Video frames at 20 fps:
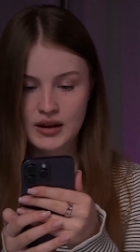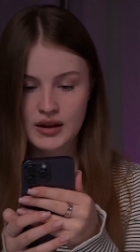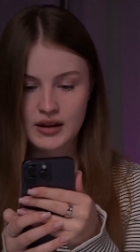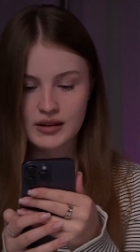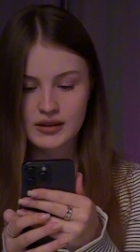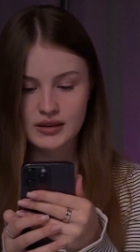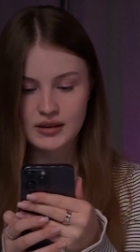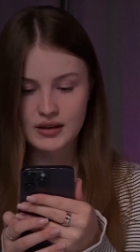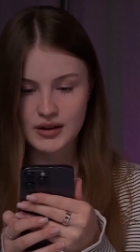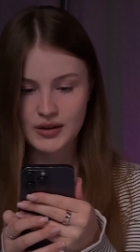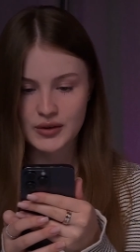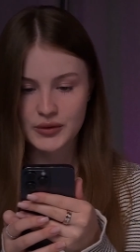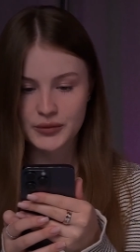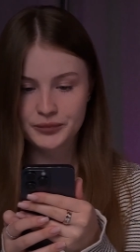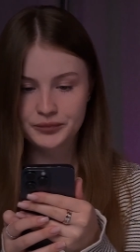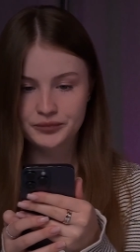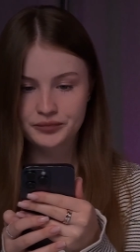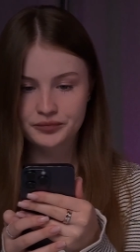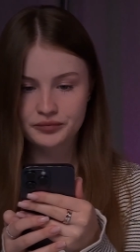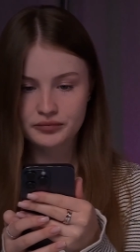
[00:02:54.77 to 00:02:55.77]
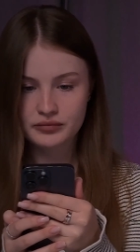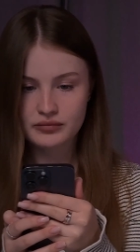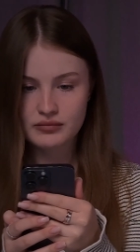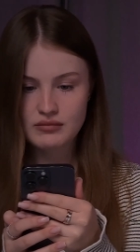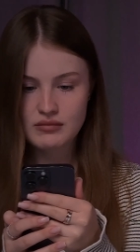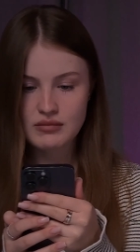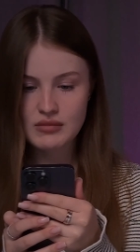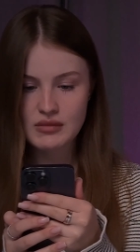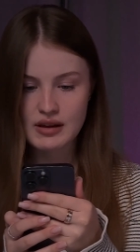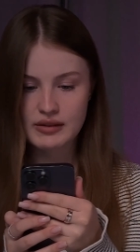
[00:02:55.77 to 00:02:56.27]
And now
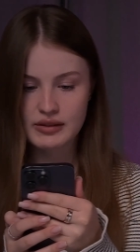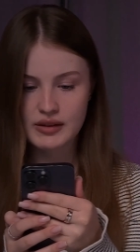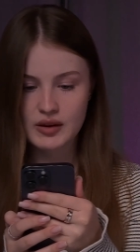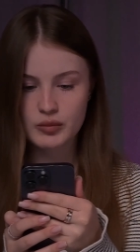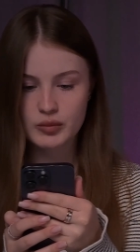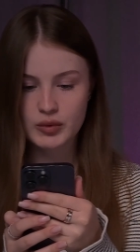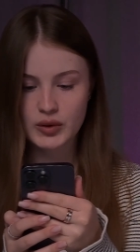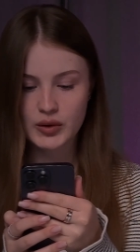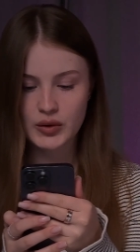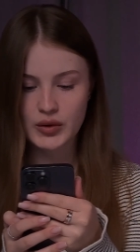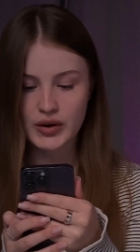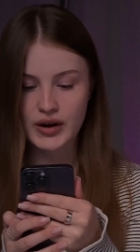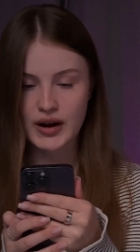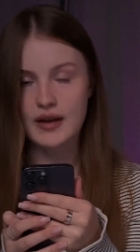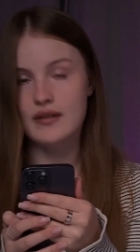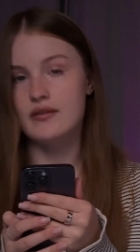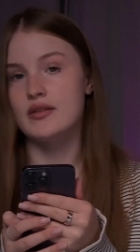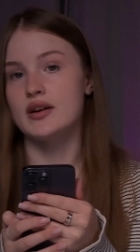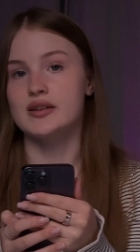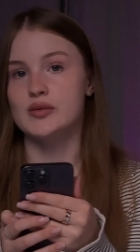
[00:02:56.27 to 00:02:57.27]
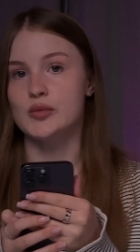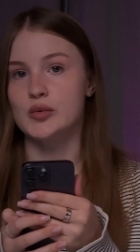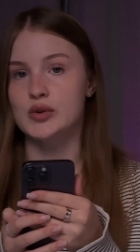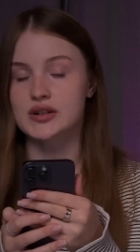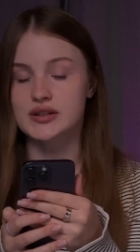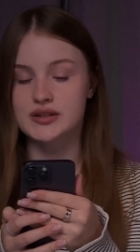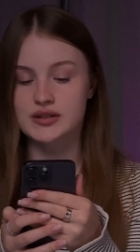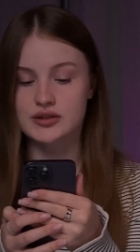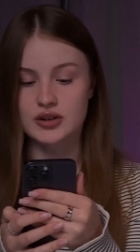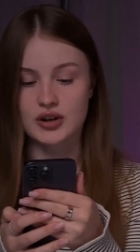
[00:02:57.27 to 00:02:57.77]
the blur effect
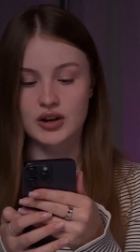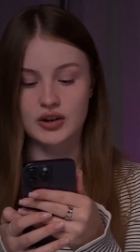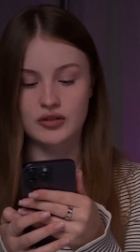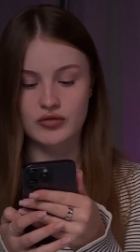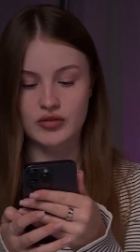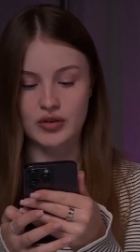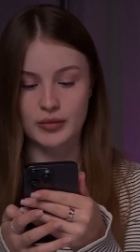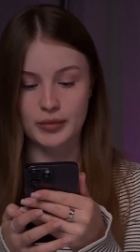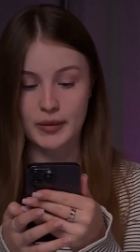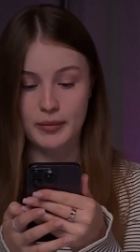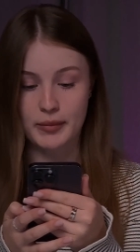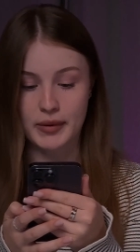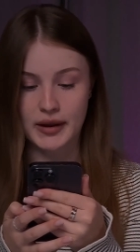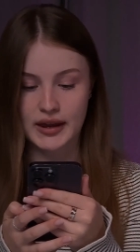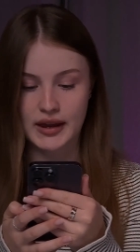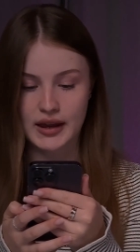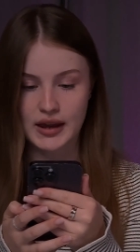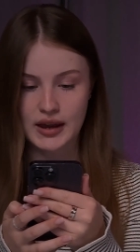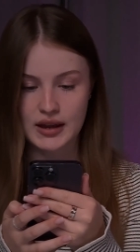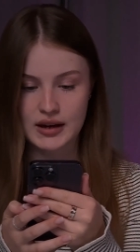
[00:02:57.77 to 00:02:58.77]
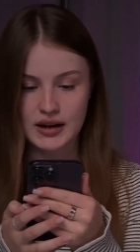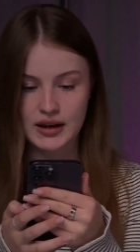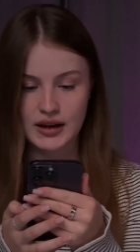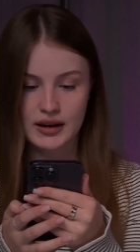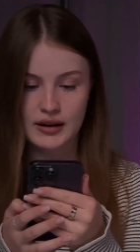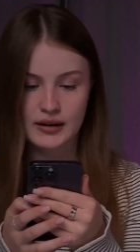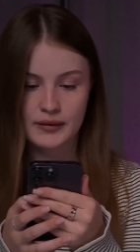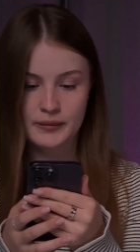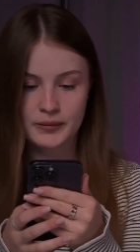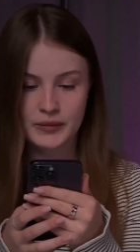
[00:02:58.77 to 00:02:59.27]
will start from the
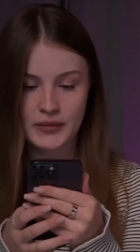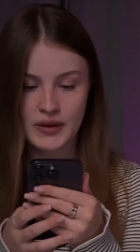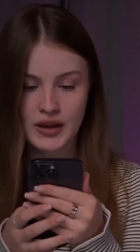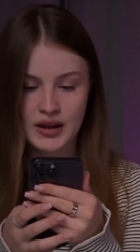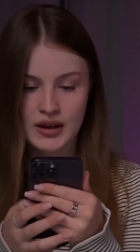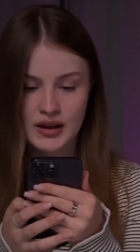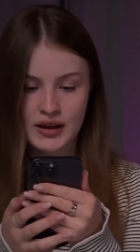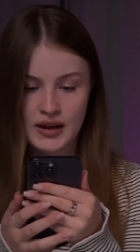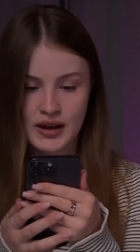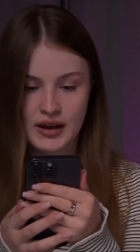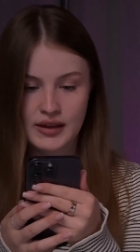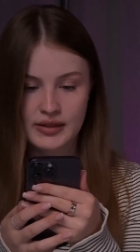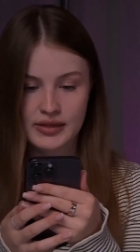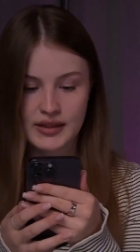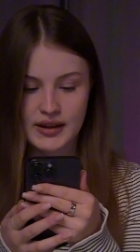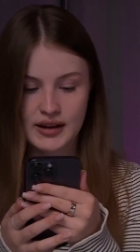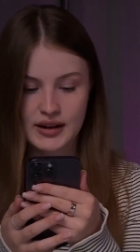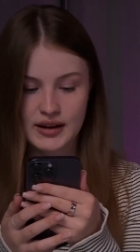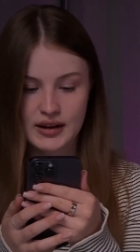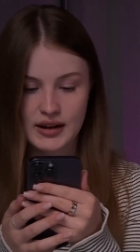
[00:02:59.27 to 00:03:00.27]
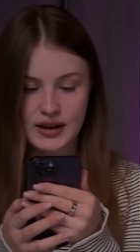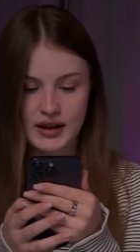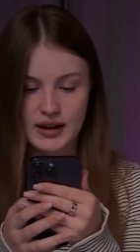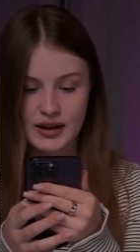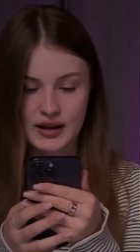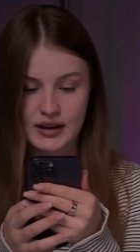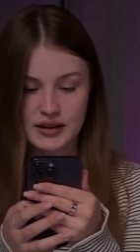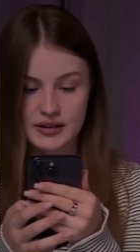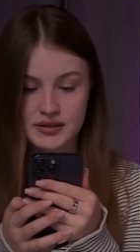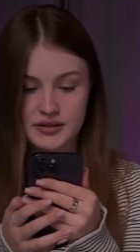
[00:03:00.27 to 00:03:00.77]
beginning and then
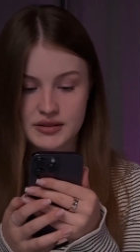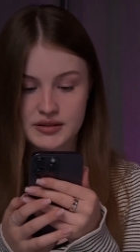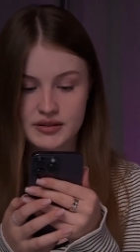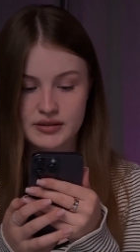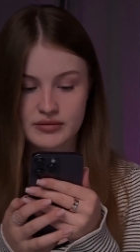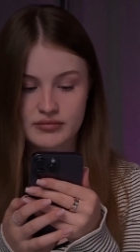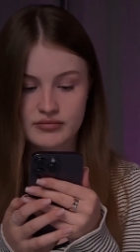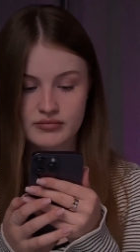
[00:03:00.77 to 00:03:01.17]
end